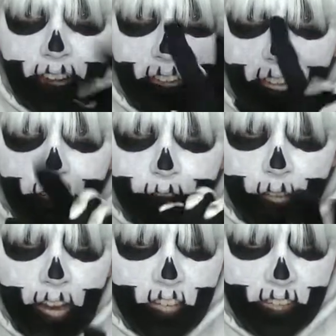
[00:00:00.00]
a glove. They're
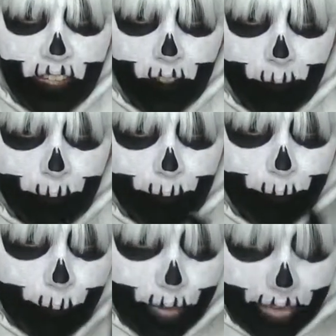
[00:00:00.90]
actually a little
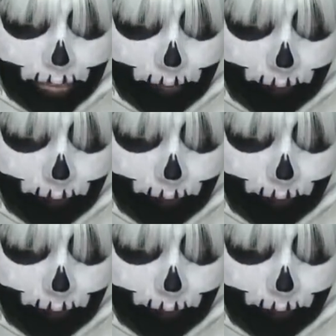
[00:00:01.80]
big.